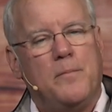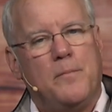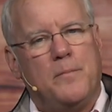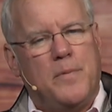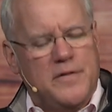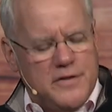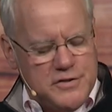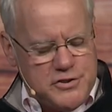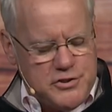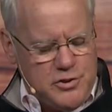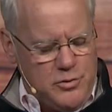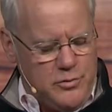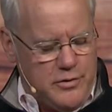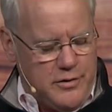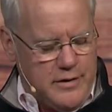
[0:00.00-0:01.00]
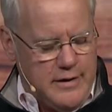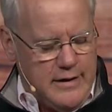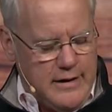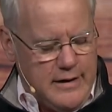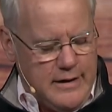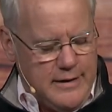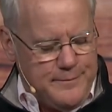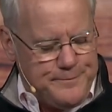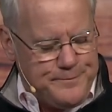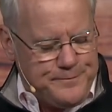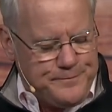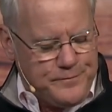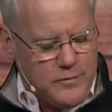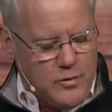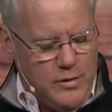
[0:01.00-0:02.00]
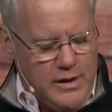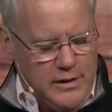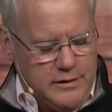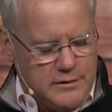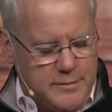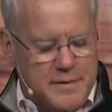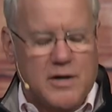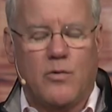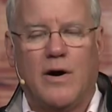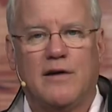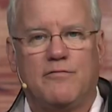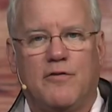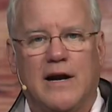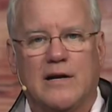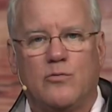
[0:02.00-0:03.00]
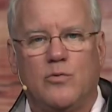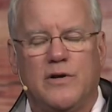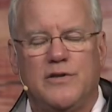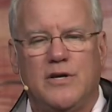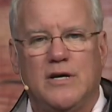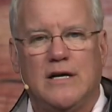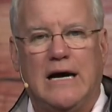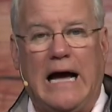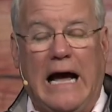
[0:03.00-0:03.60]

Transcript: But the steward well, to be quite frank with you,